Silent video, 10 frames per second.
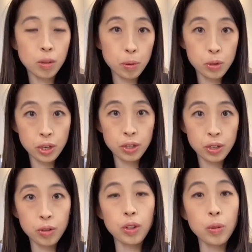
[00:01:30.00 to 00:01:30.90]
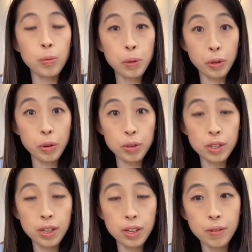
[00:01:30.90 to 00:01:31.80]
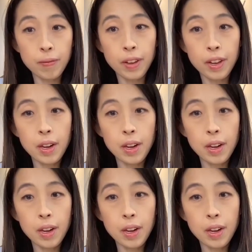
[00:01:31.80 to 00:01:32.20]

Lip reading: these are progenitor or precursor cells.